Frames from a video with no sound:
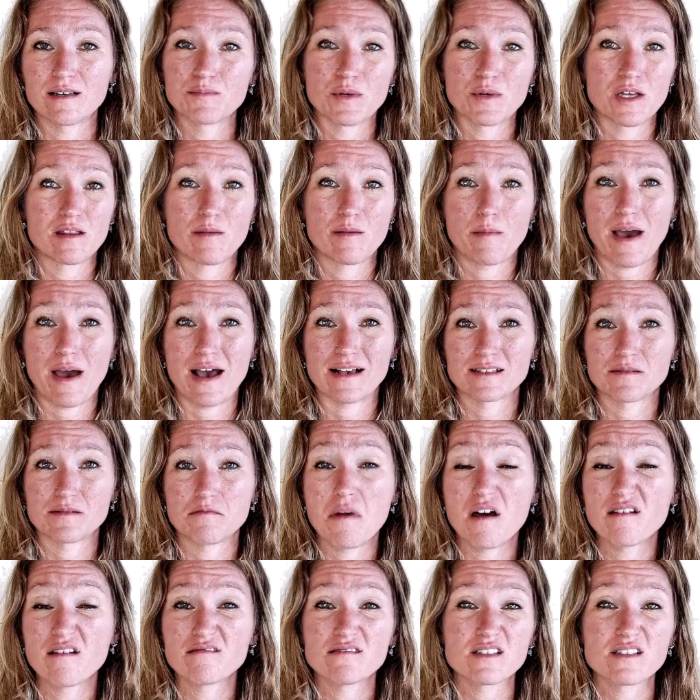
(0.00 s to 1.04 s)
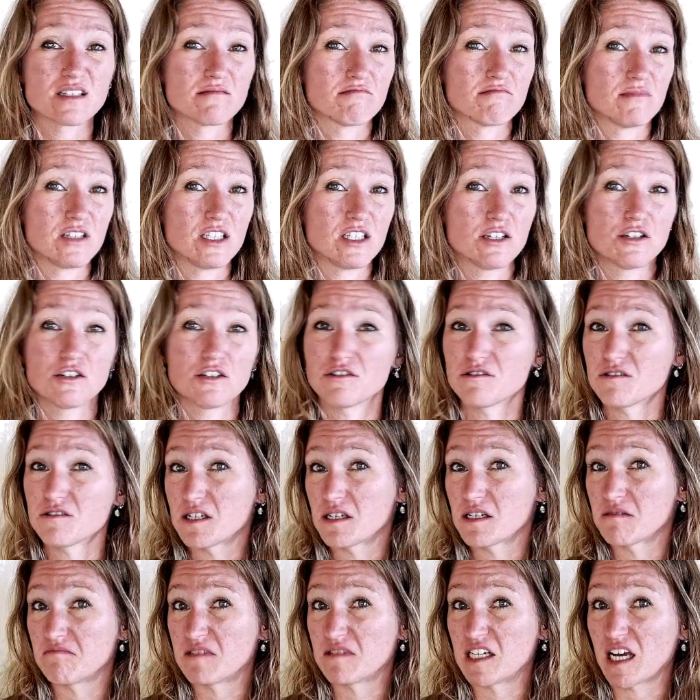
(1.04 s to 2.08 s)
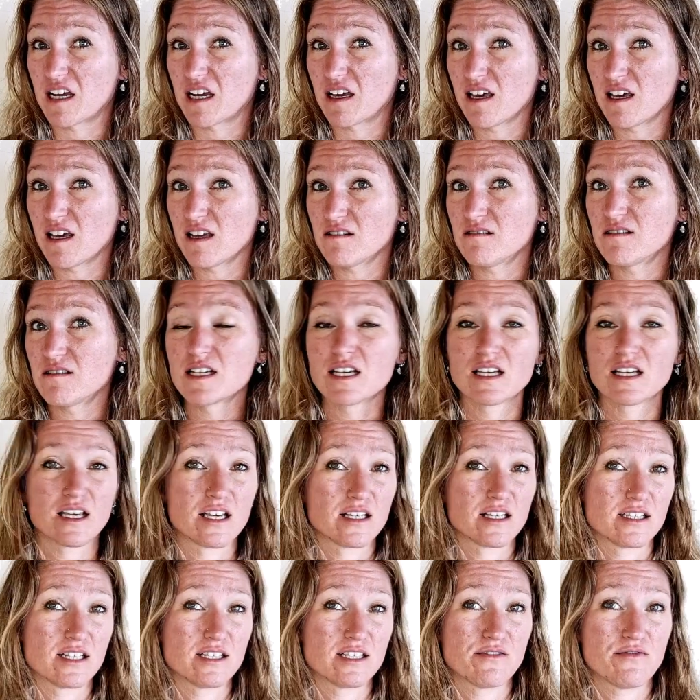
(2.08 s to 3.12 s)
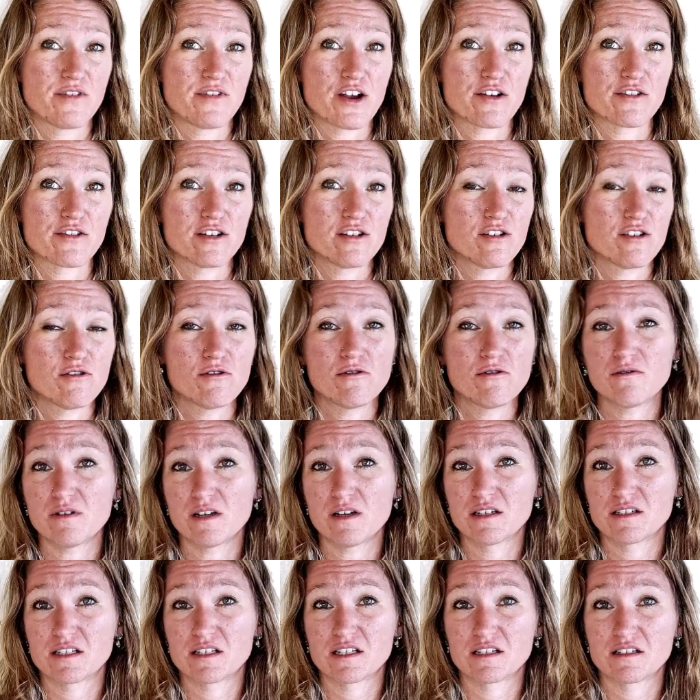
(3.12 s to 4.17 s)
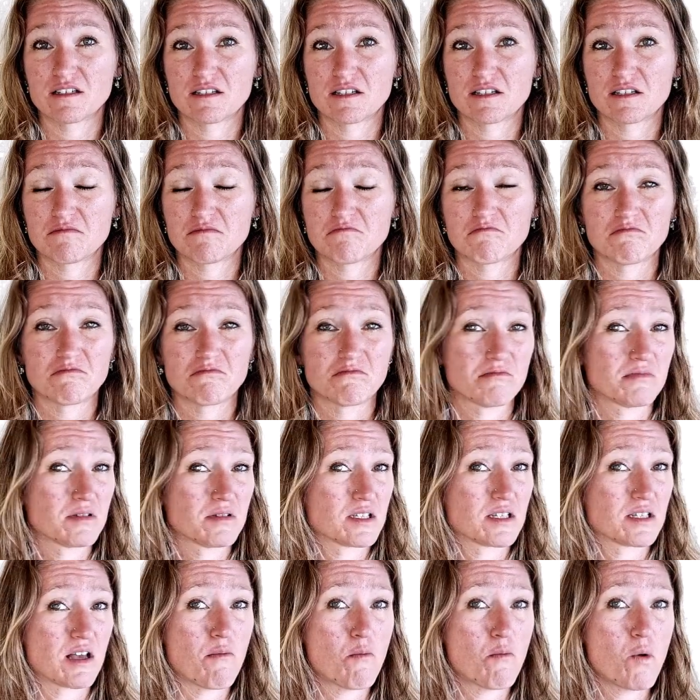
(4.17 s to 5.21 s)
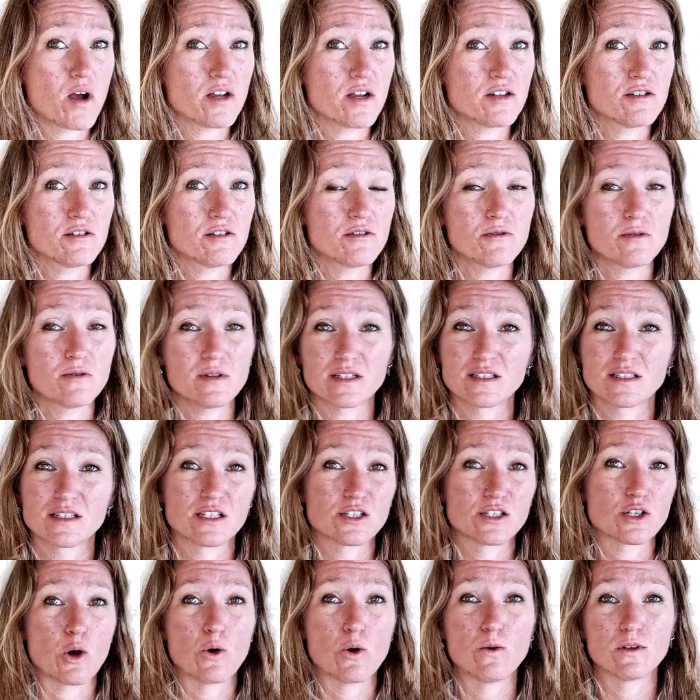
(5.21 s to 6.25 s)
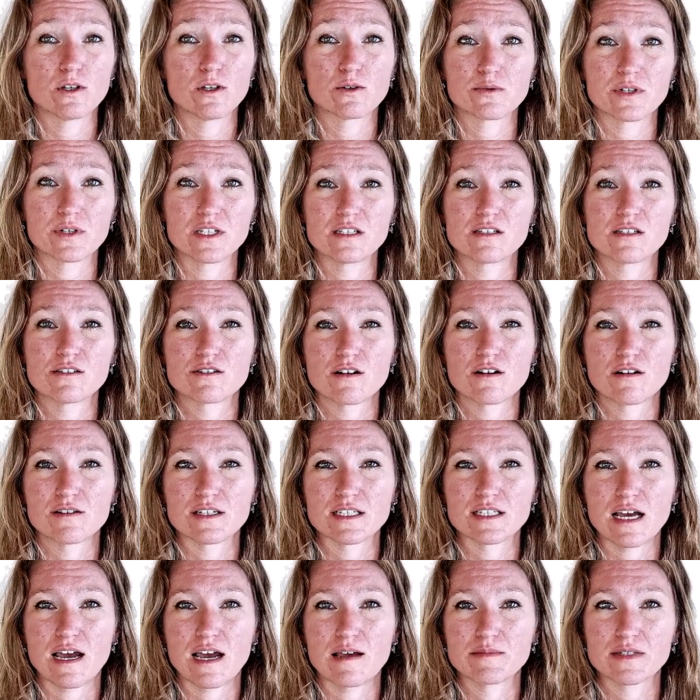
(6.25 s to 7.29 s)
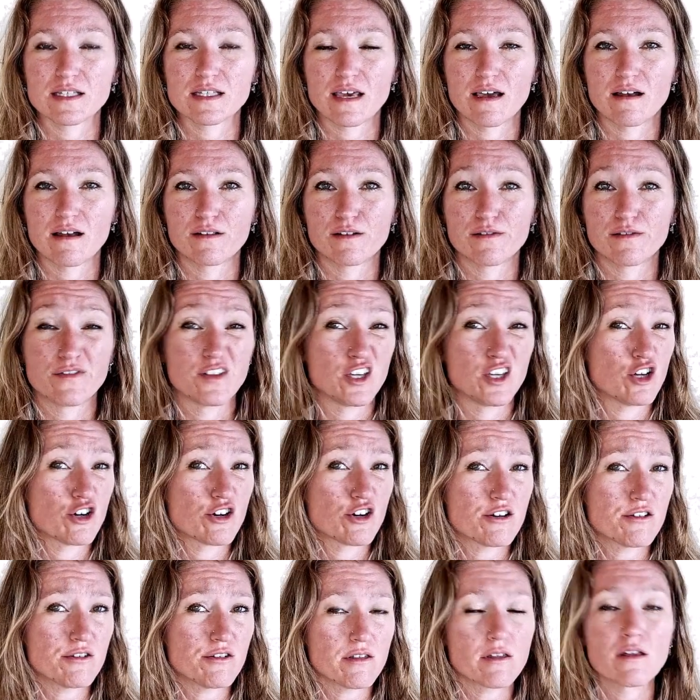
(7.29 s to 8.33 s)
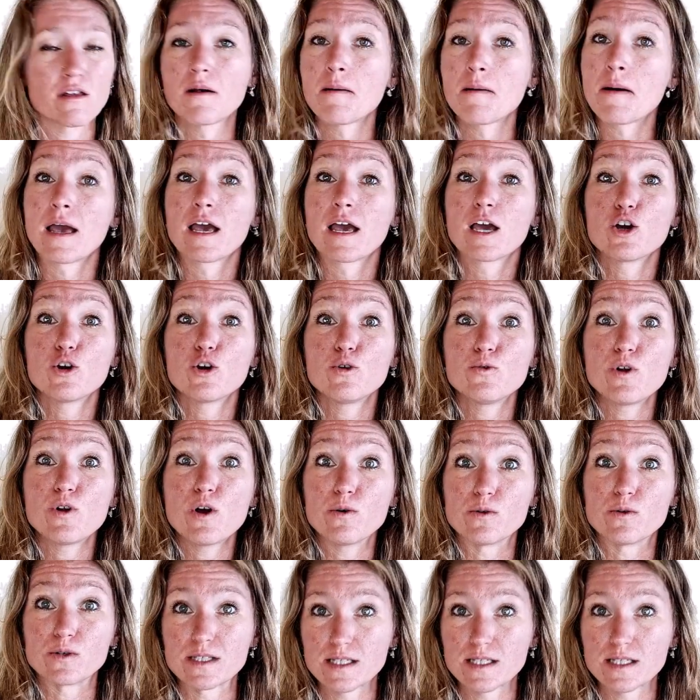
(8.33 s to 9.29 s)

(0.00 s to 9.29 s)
In the past months, years, decades? Is this very new? Is this somewhat new? Is this only recent on the time scale of the Earth? Who knows?